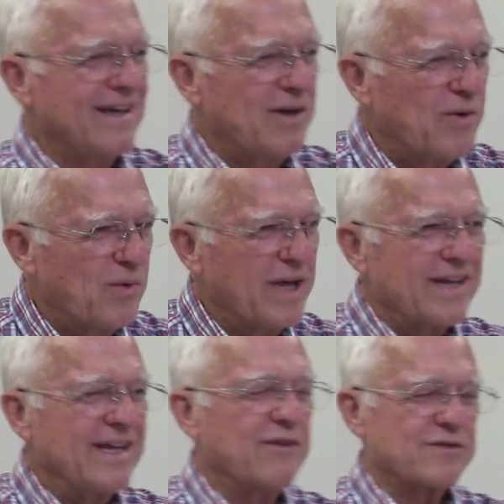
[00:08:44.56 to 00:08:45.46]

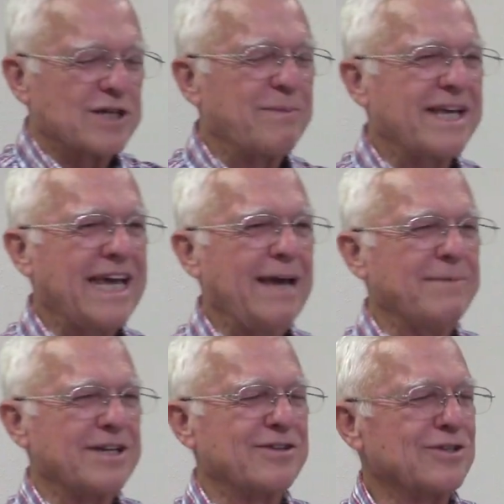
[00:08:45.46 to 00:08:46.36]
when if somebody came
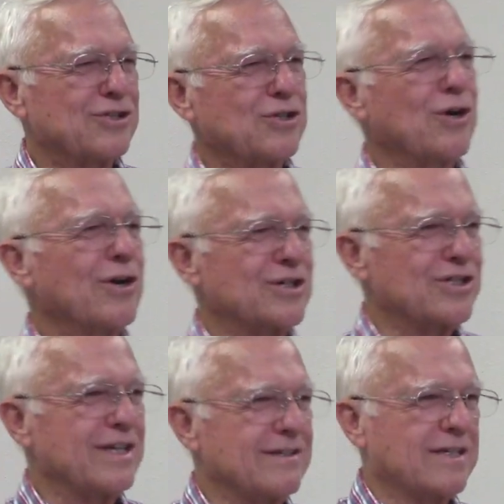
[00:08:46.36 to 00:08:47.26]
into the church
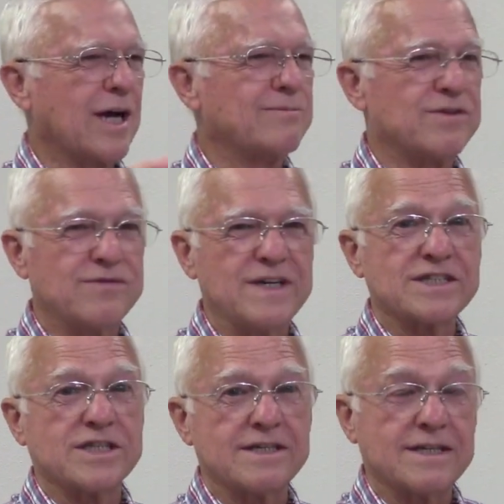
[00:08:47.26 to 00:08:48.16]
and come to
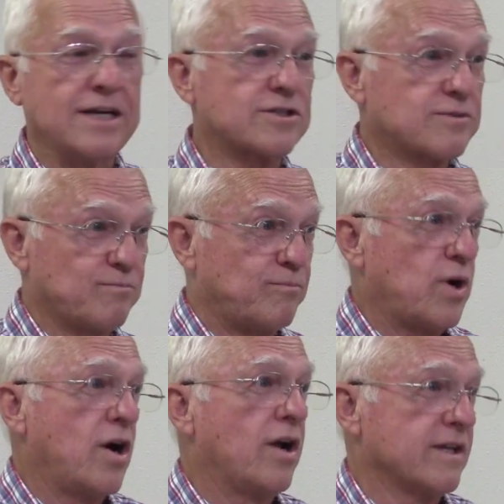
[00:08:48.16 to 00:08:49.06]
visit, here's
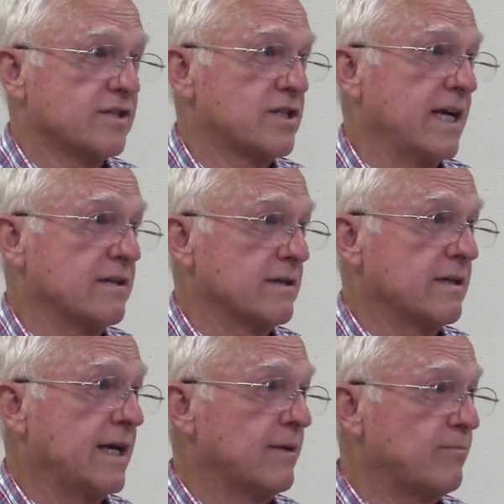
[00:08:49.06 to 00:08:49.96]
Paul and and,
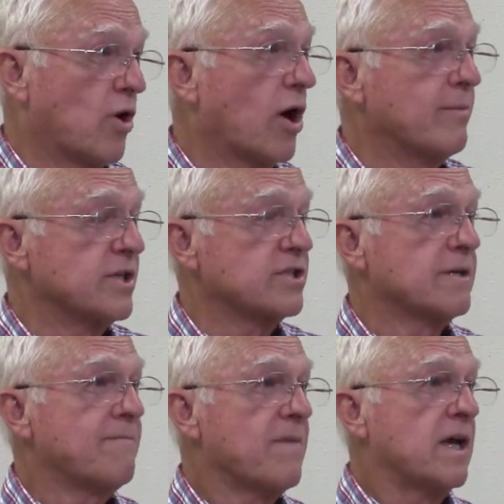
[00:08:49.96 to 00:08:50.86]
and Barnabas
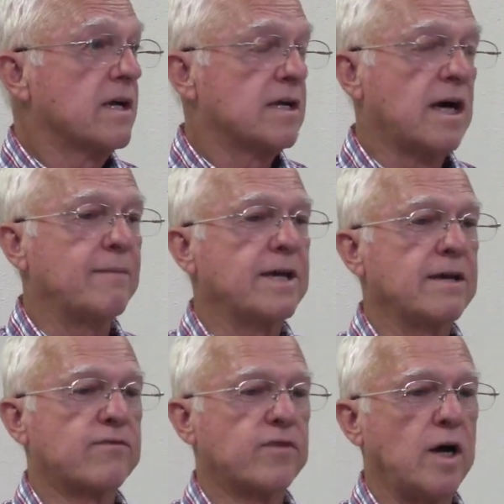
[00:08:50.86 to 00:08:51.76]
coming
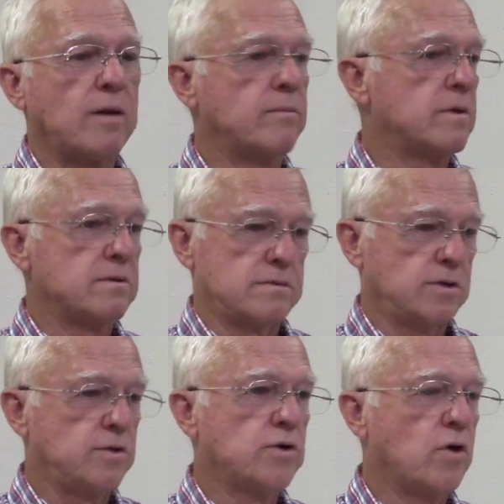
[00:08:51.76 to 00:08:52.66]
from
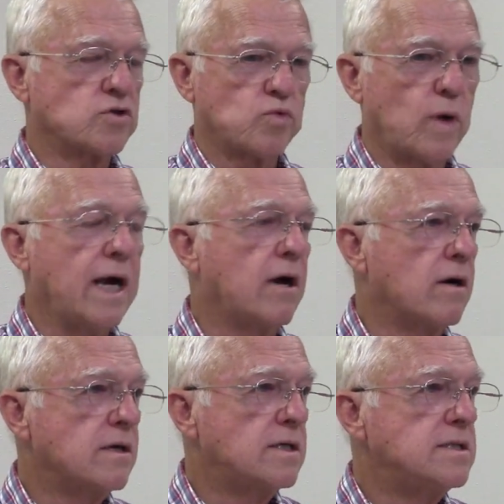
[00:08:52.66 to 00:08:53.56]
who knows where.
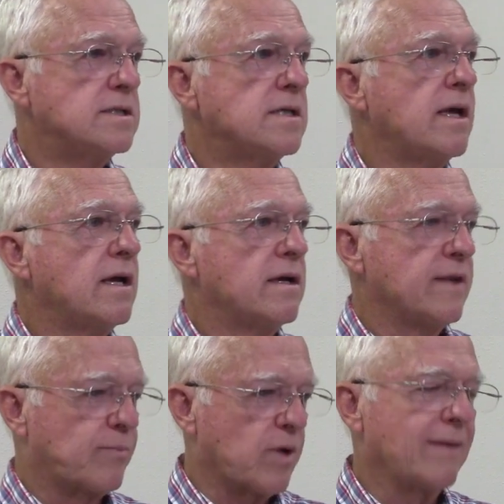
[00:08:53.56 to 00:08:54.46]

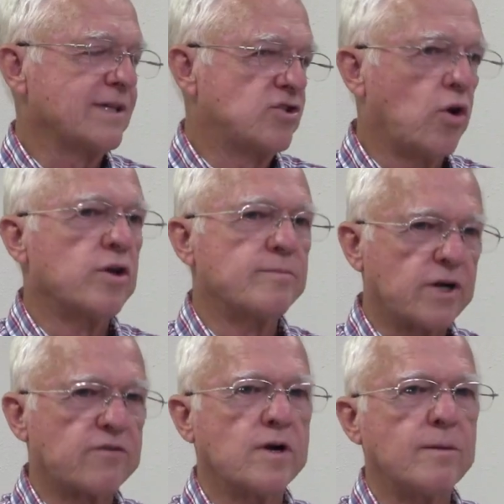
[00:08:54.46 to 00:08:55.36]
They probably told them they're
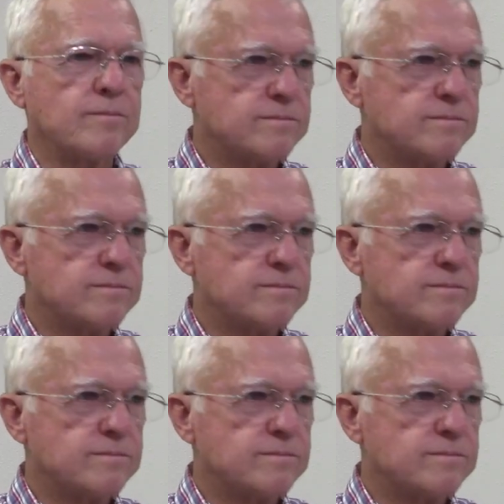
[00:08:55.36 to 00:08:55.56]
from